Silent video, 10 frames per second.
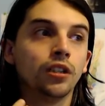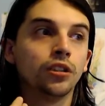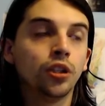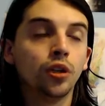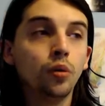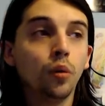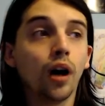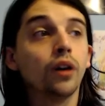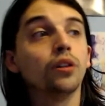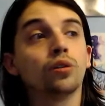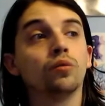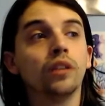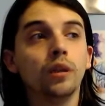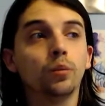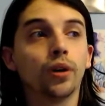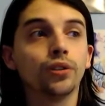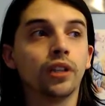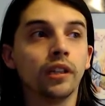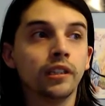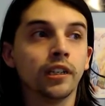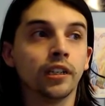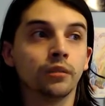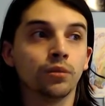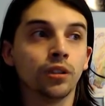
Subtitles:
two other really well-selling games,